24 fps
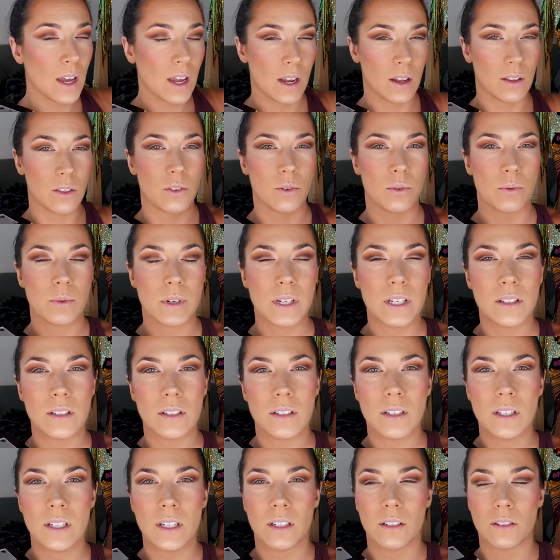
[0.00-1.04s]
And the
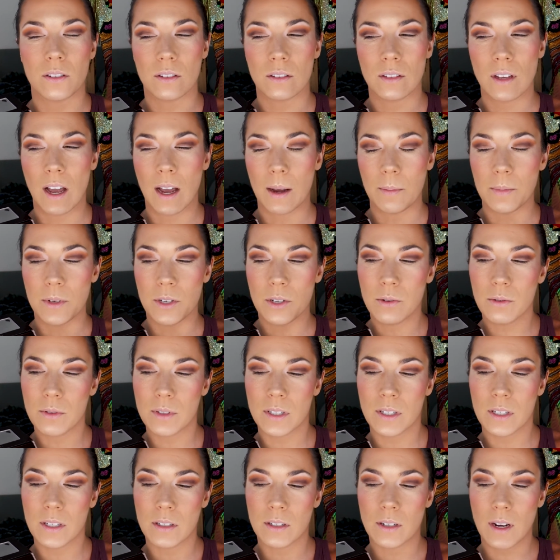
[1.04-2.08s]
reason I'm
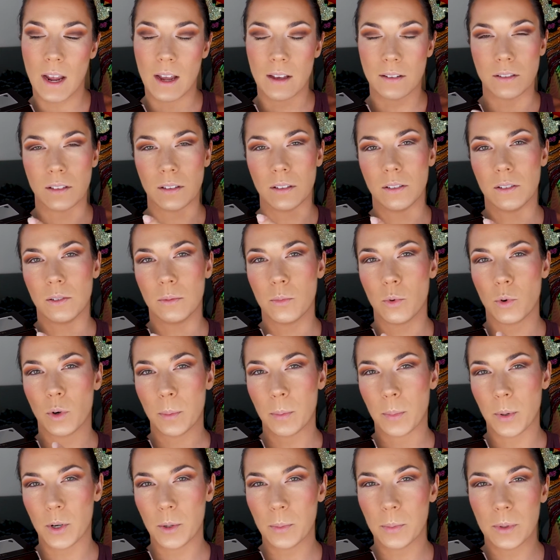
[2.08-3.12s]
using it as a little more
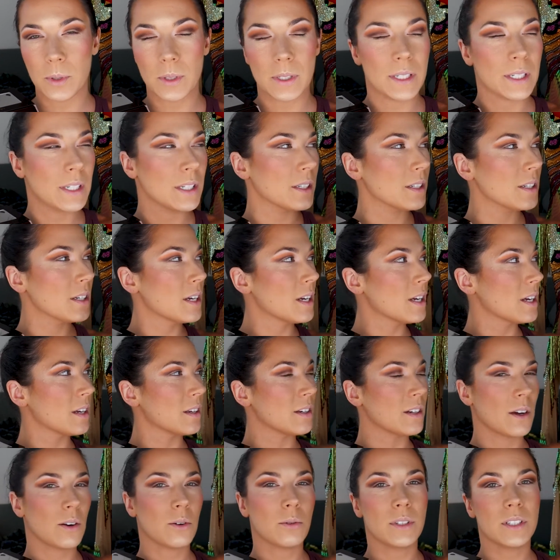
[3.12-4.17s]
purple in it,
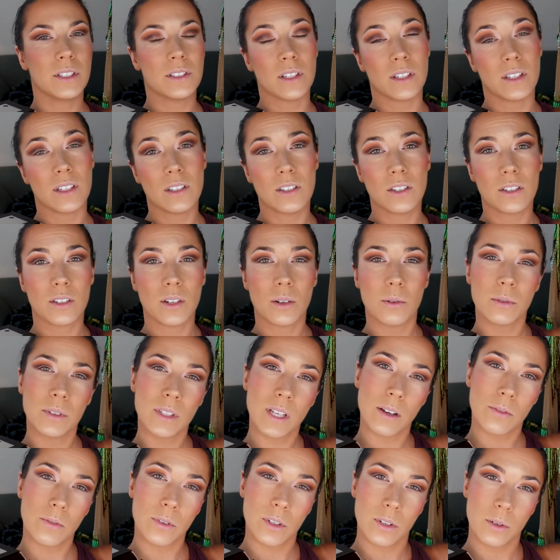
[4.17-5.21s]
not only do these stones
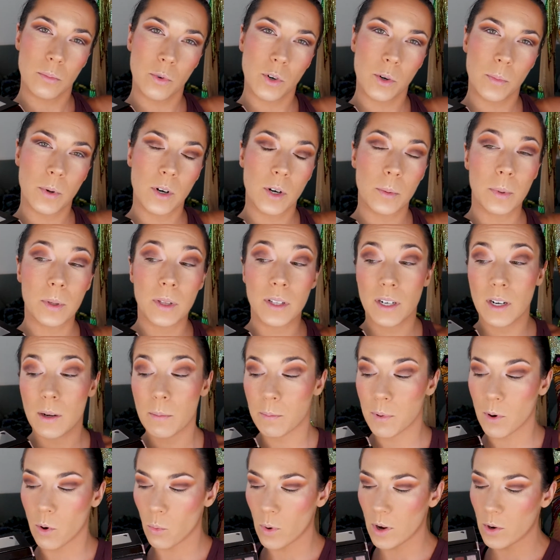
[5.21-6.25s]
have a little more purple in it,
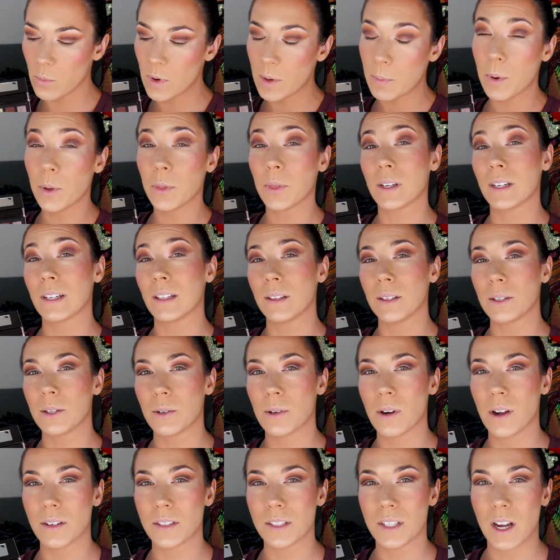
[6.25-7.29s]
but when we put the glitter
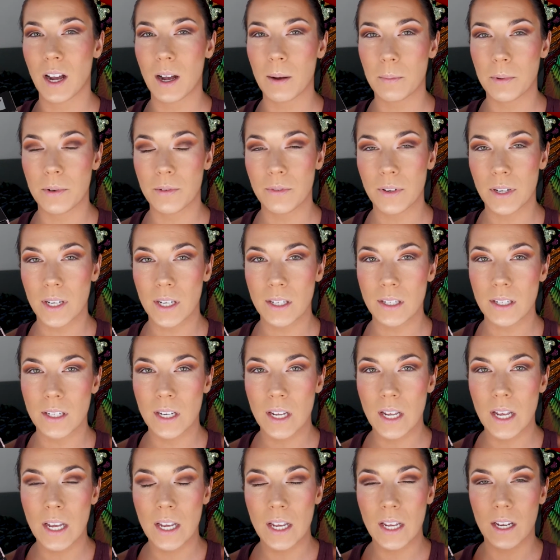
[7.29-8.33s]
on top of it,
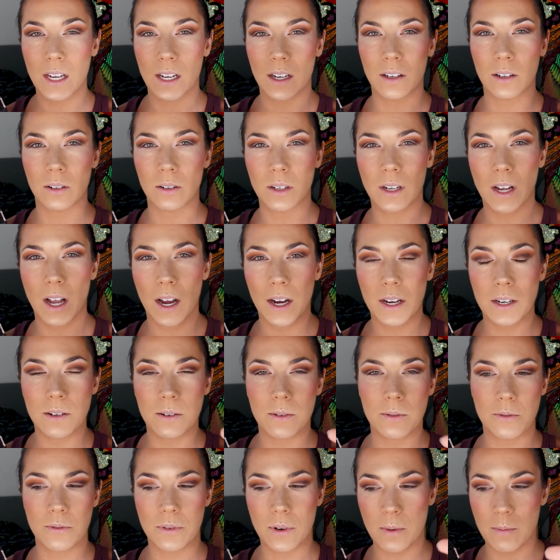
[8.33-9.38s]
it'll kind
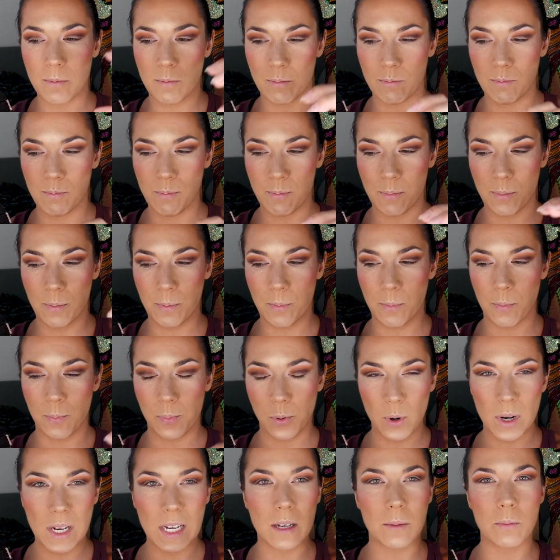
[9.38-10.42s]
of
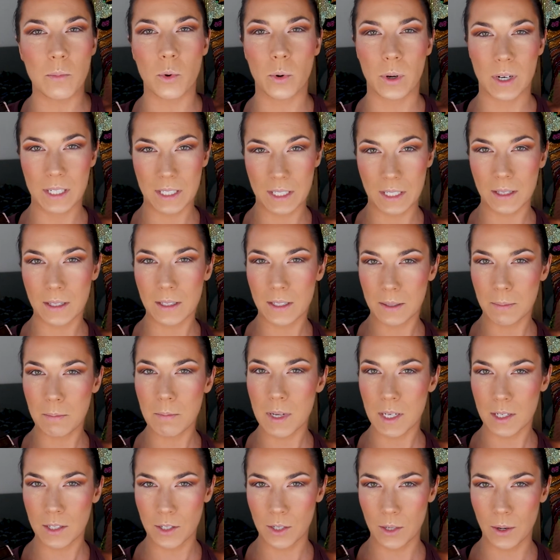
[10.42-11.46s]
bring it more into this
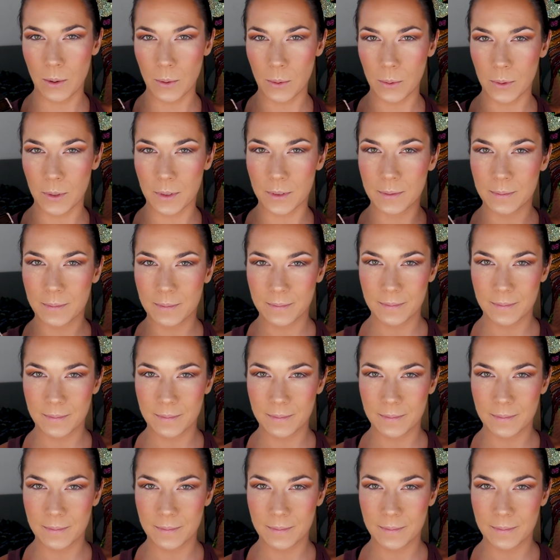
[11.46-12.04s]
mid-tone.